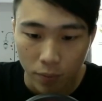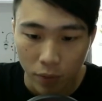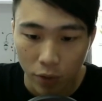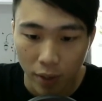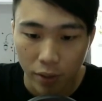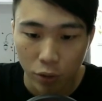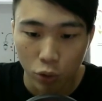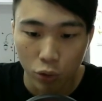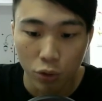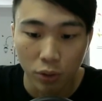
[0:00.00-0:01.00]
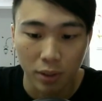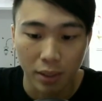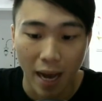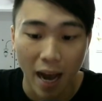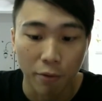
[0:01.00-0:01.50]
right? You use
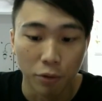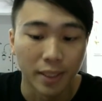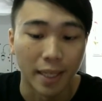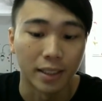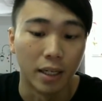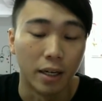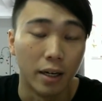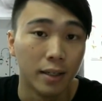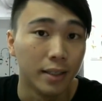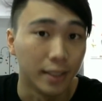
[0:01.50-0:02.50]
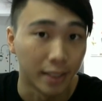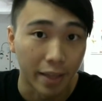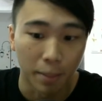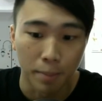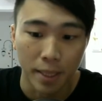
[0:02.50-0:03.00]
the hard runes as the
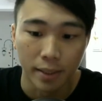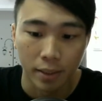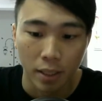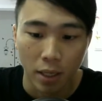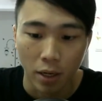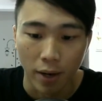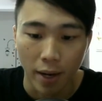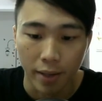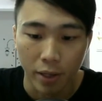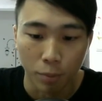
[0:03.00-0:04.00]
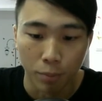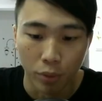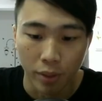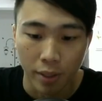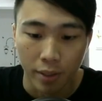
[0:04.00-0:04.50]
centerpiece, right, and then you
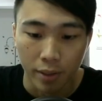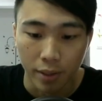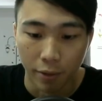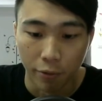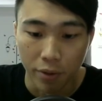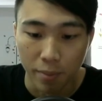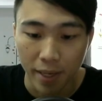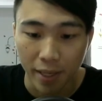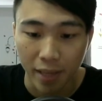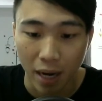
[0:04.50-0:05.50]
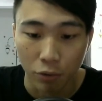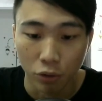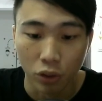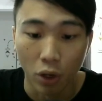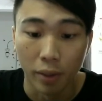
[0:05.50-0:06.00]
put the remaining dark
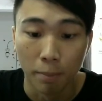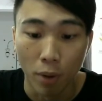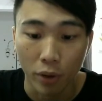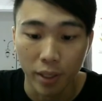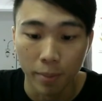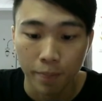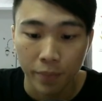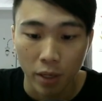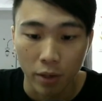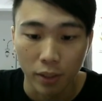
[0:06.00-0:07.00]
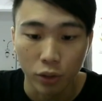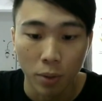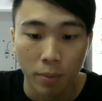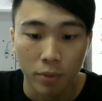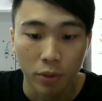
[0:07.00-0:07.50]
runes on the bottom, right? So
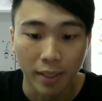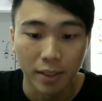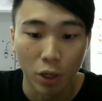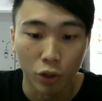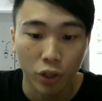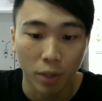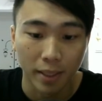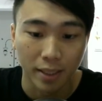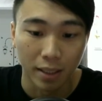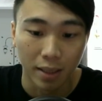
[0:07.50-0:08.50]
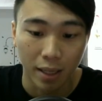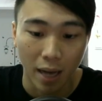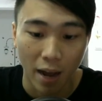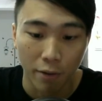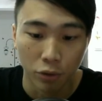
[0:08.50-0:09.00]
you can see on top there's a
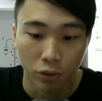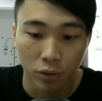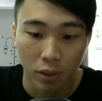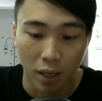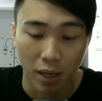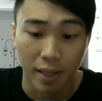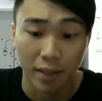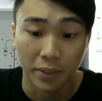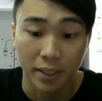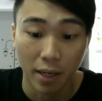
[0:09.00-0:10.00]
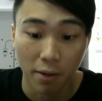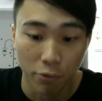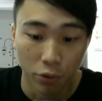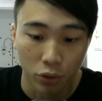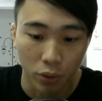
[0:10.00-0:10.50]
hard runes, there is earth
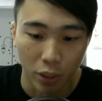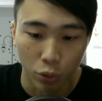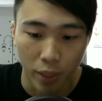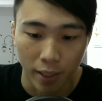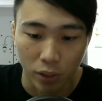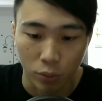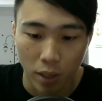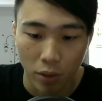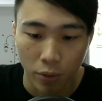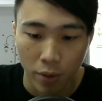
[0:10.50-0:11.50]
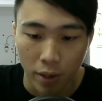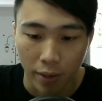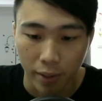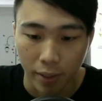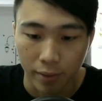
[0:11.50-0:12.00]
runes, so you can do that as well, and
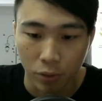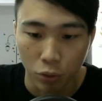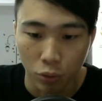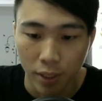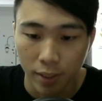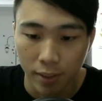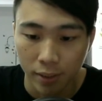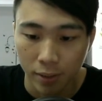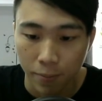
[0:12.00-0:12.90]
you can do this,